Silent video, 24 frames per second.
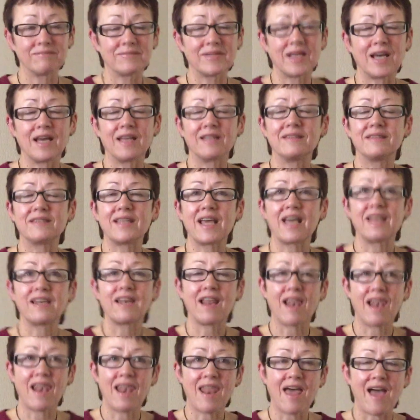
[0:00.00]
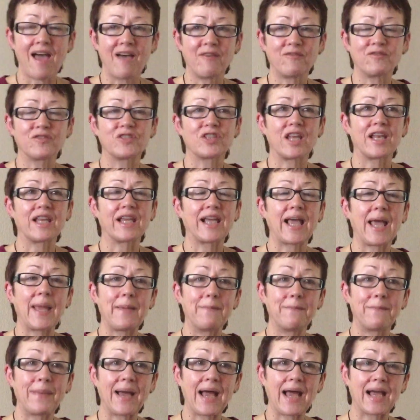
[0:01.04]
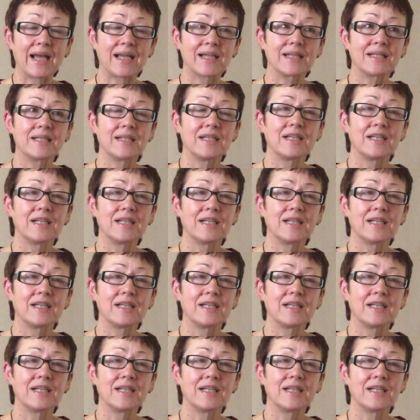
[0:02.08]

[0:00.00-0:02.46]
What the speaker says: and then I left and I came back.